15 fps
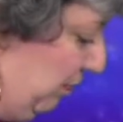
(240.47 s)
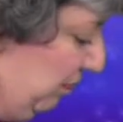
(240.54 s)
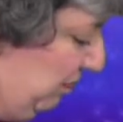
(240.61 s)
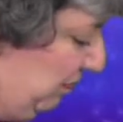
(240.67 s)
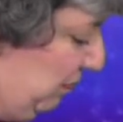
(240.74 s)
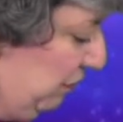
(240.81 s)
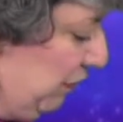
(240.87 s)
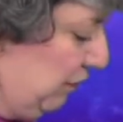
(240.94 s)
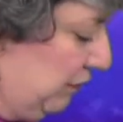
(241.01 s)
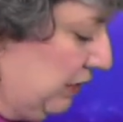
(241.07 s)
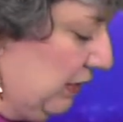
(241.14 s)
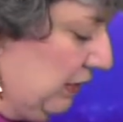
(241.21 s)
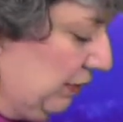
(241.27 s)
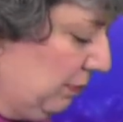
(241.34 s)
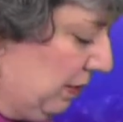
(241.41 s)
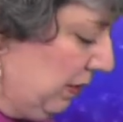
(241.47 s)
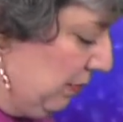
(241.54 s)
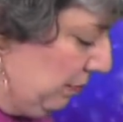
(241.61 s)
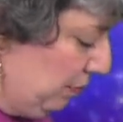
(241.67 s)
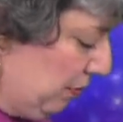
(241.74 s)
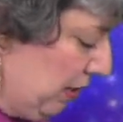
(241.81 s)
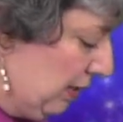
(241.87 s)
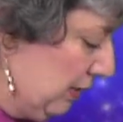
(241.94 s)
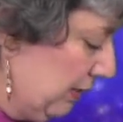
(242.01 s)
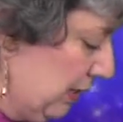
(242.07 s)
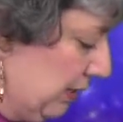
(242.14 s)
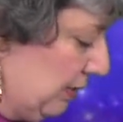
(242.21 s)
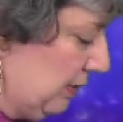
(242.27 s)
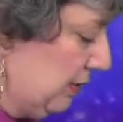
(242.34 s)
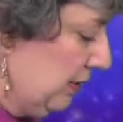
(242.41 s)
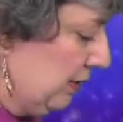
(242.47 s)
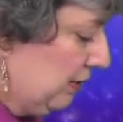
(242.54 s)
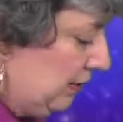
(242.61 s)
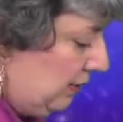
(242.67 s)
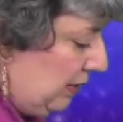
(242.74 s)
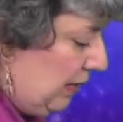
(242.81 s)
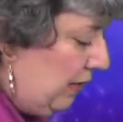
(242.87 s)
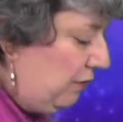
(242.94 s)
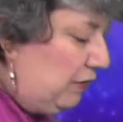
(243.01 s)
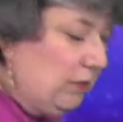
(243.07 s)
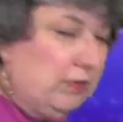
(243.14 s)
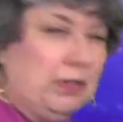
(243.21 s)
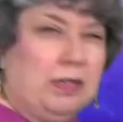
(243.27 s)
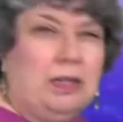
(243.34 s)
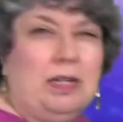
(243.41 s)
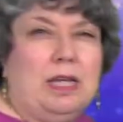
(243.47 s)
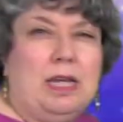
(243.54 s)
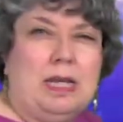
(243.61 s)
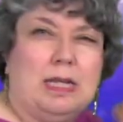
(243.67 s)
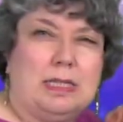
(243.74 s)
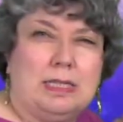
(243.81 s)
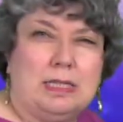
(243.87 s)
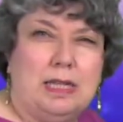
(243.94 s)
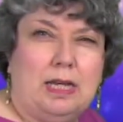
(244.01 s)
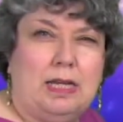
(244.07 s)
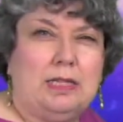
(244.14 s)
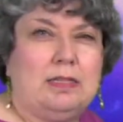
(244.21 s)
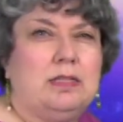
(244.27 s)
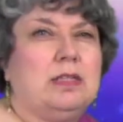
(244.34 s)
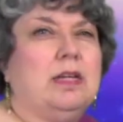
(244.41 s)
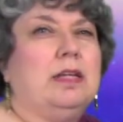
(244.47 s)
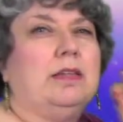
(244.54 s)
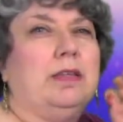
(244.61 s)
15-minute process until everything is nice,